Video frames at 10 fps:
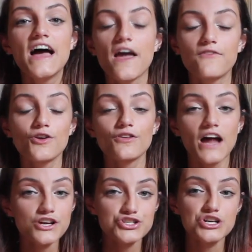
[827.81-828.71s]
If you're
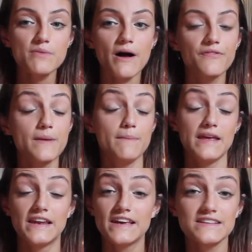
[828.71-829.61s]
not sure about the
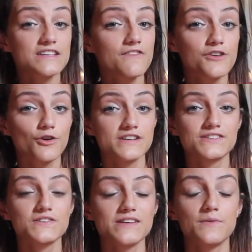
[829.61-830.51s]
meanings of the
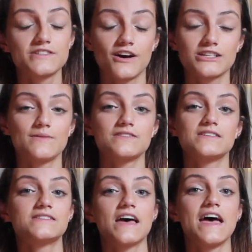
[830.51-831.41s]
crystals that we talked about
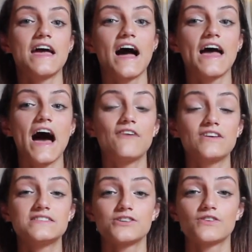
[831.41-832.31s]
today, I have
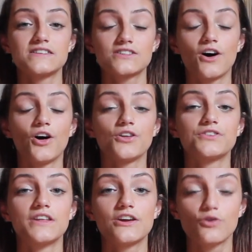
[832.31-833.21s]
a series called
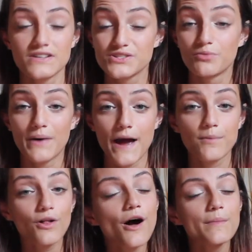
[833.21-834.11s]
the Crystal
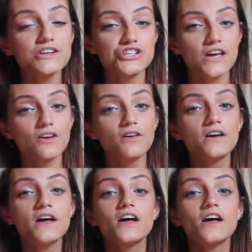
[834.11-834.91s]
Bible on my channel,